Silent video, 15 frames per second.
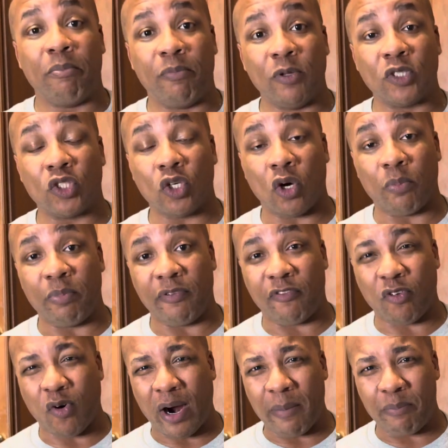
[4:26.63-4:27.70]
So
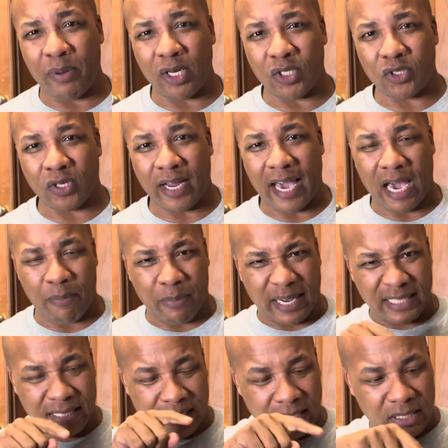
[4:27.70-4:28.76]
before I bit into the apple,
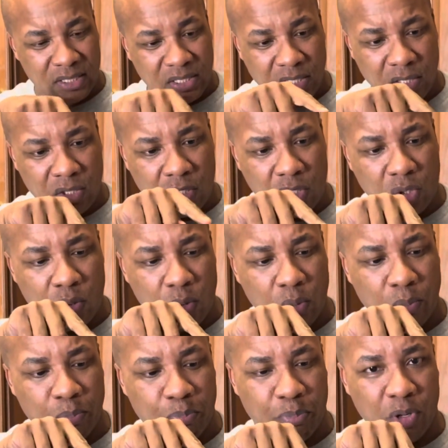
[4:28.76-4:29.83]
I did see a little
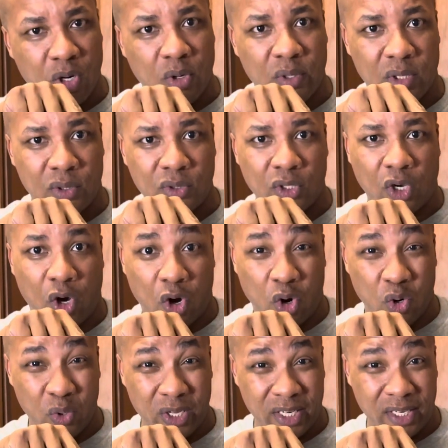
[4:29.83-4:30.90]
burrowed
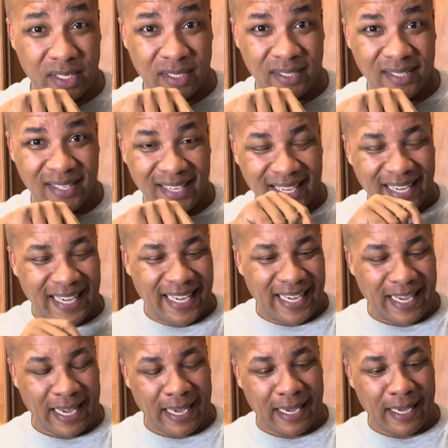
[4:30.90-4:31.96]
hole in it.
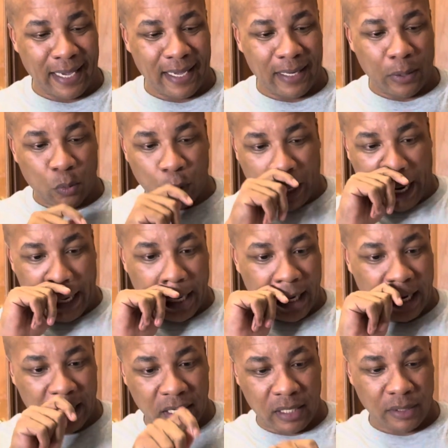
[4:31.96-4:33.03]
And when I
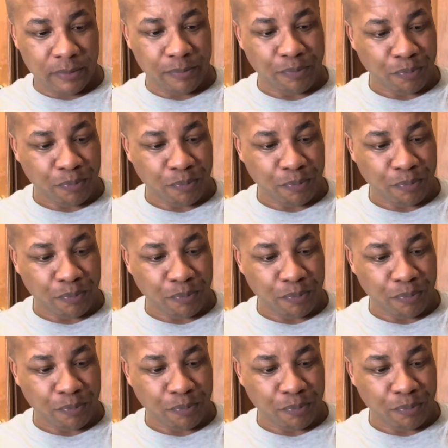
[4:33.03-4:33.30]
cut it